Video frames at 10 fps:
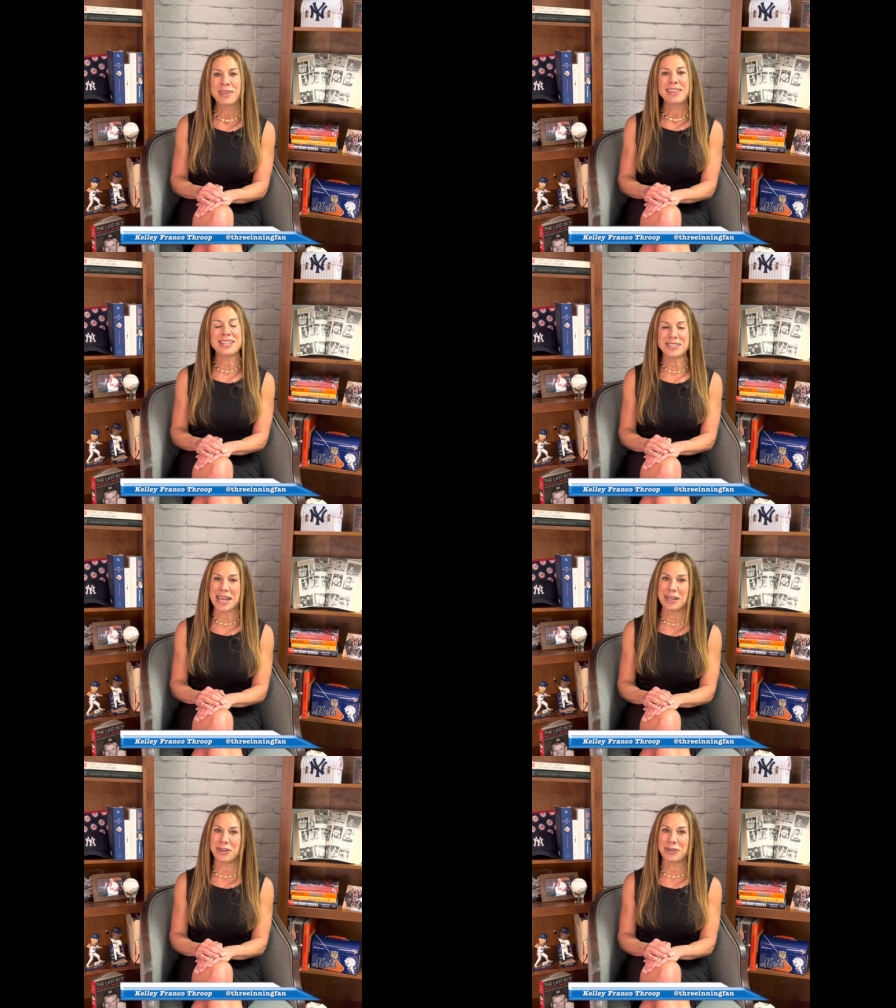The
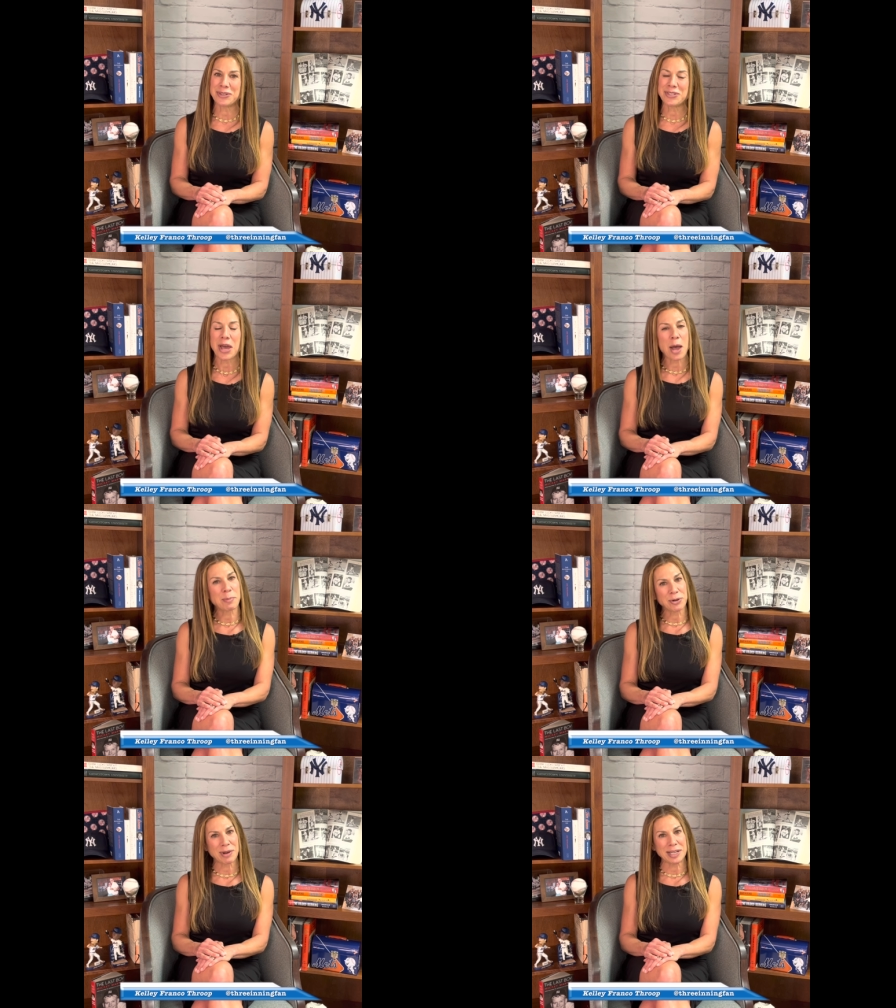Senators, a
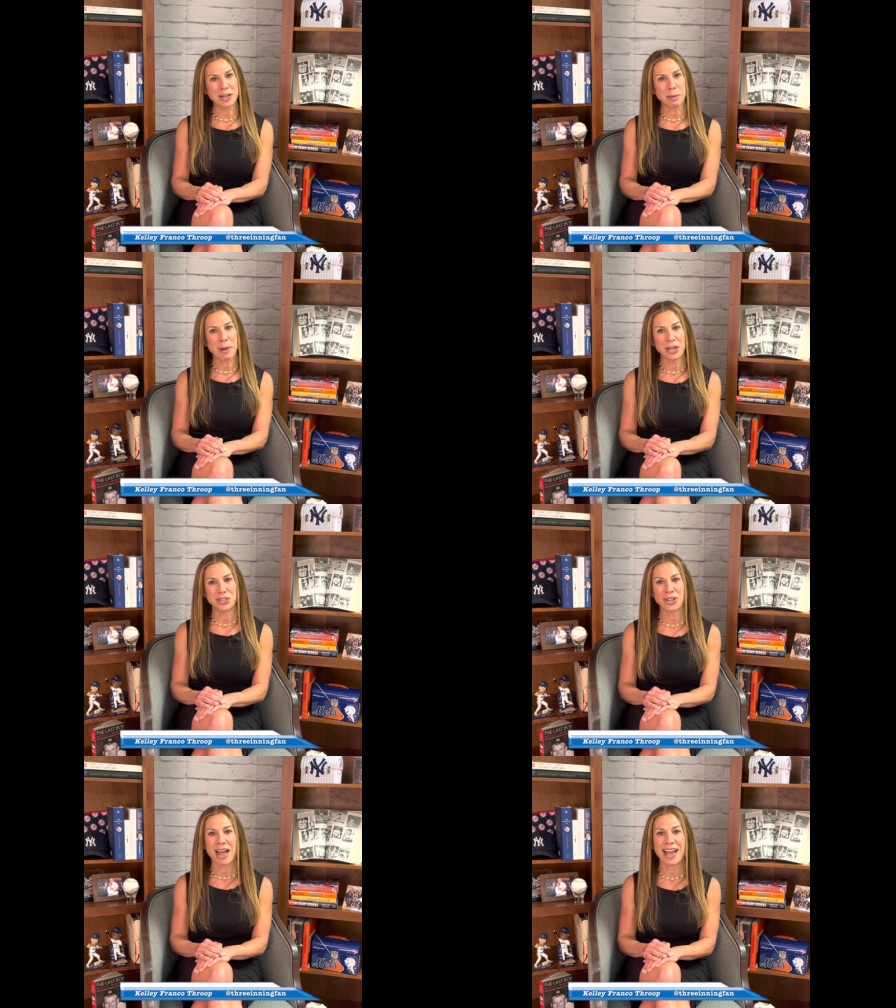perennial
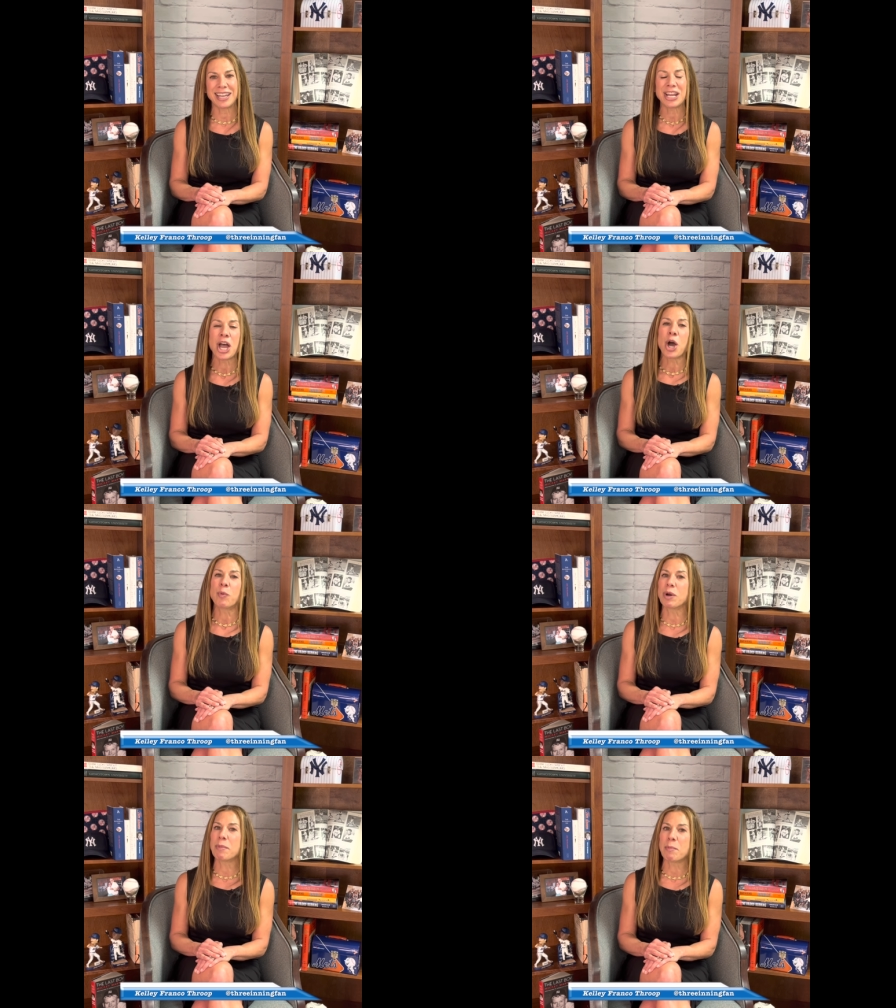punchline,
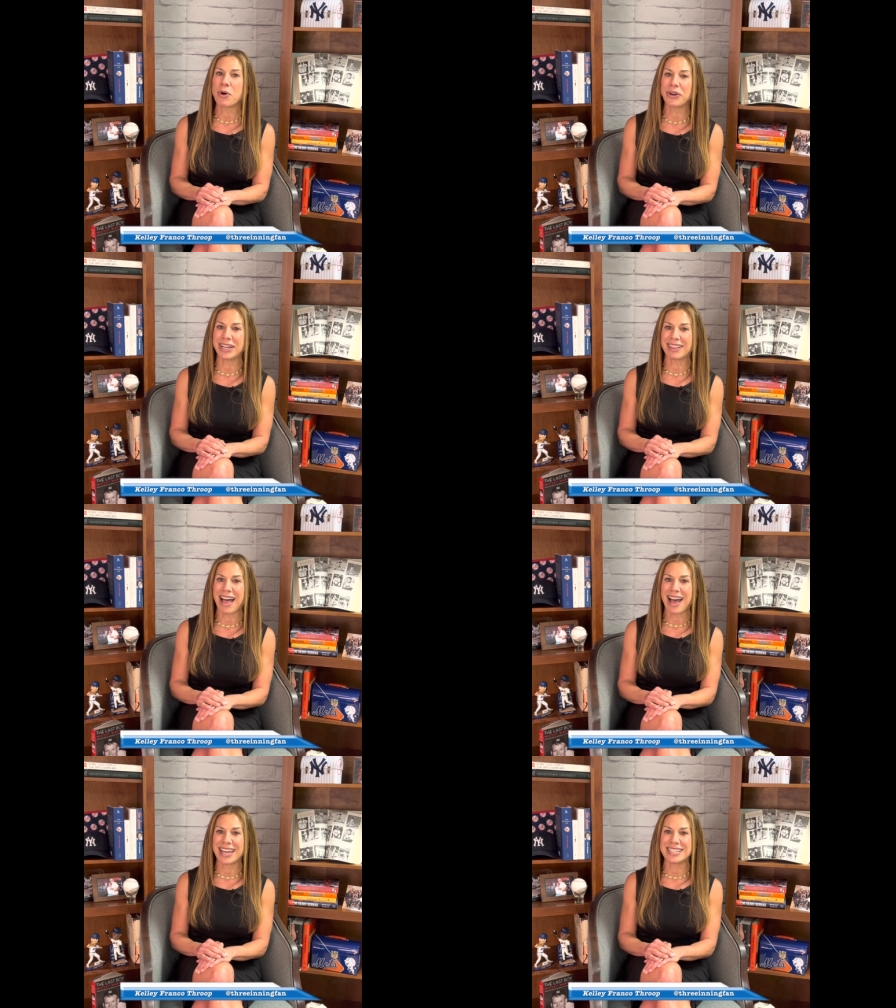were
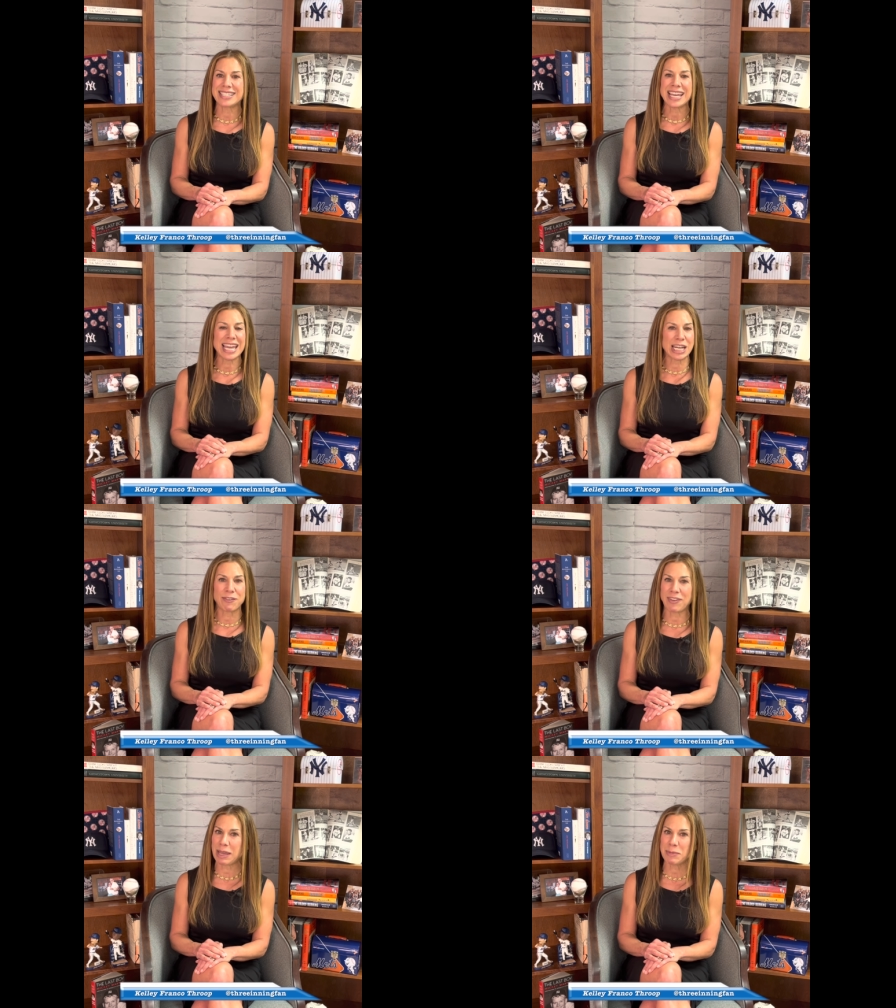memorialized in a
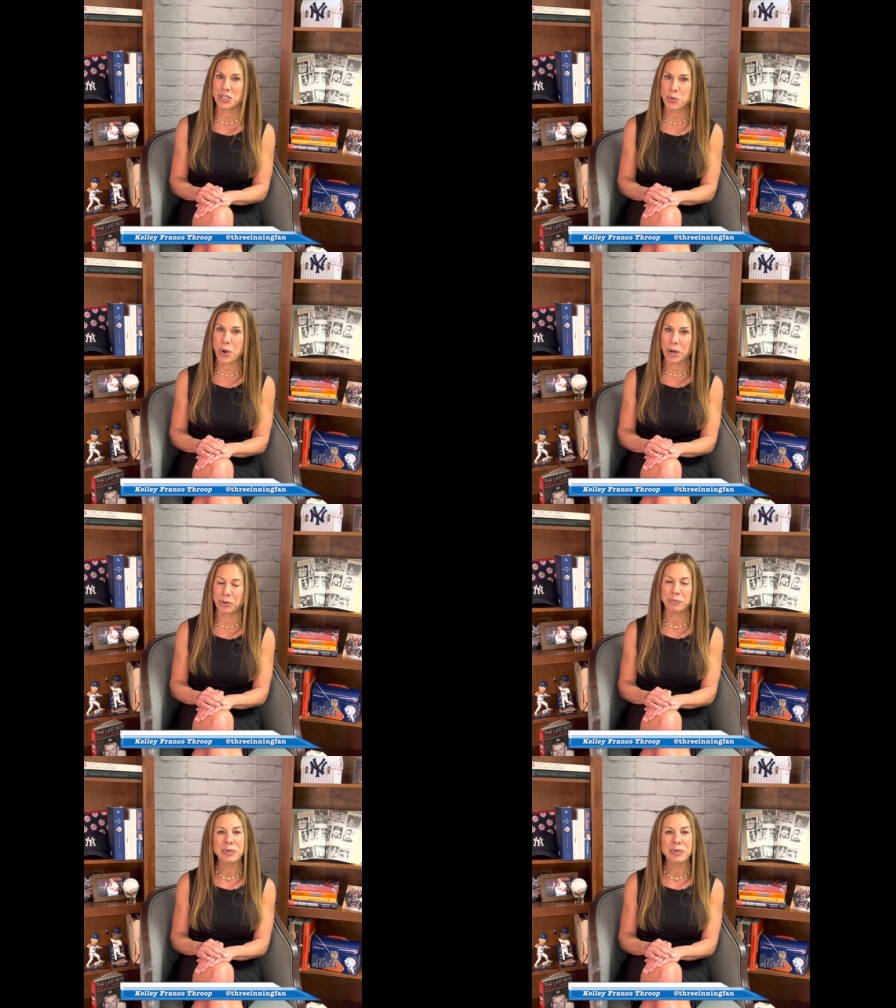famous quote